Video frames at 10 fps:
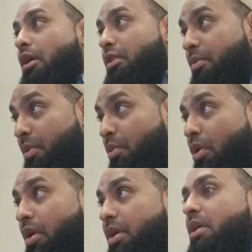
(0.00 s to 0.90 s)
the
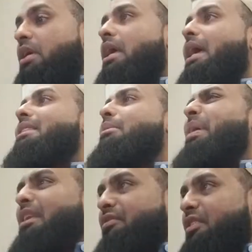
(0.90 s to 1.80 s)
reward, and the
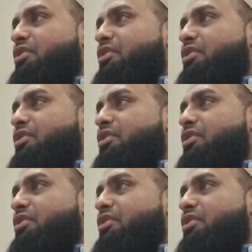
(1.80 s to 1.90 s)
benefit.